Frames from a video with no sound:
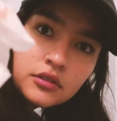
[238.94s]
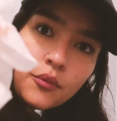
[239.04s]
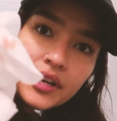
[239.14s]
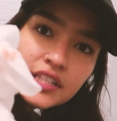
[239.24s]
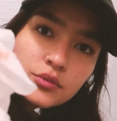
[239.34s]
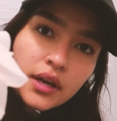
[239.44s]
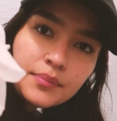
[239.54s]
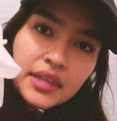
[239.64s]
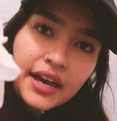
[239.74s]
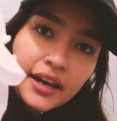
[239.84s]
so when I
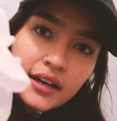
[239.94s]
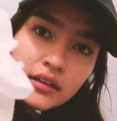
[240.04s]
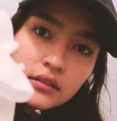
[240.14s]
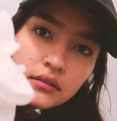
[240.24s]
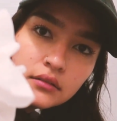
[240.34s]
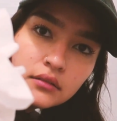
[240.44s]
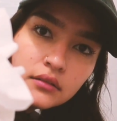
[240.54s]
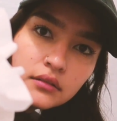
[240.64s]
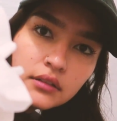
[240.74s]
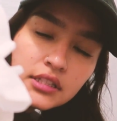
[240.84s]
swipe that,
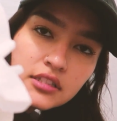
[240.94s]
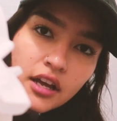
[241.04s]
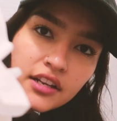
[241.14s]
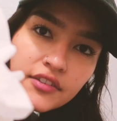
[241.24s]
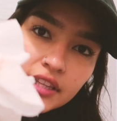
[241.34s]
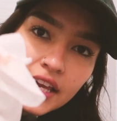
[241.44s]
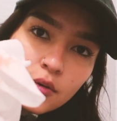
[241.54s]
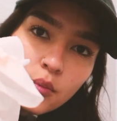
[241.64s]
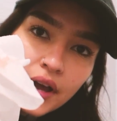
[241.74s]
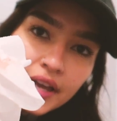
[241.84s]
it's not even
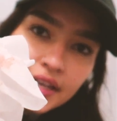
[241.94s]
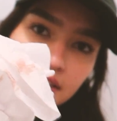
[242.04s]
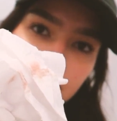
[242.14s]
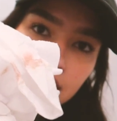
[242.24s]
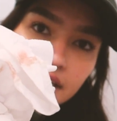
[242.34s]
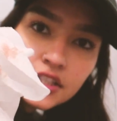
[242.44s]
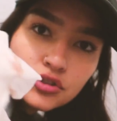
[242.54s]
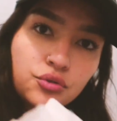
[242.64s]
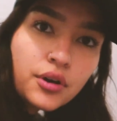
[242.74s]
like wet, it's like